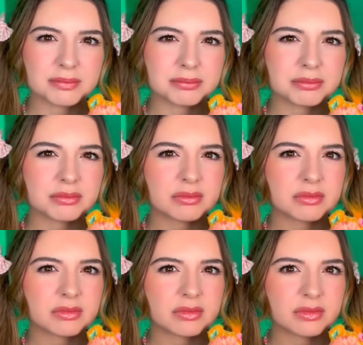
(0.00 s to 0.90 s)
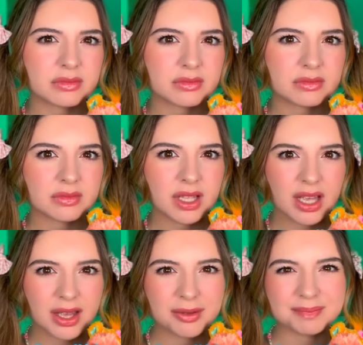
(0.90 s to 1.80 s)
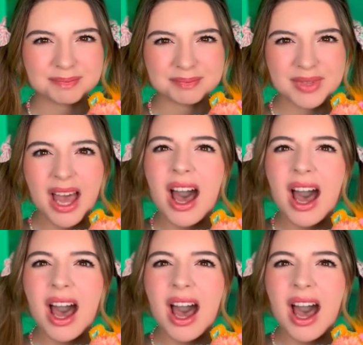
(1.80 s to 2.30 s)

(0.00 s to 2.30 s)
of your face. Do you think I have Riz?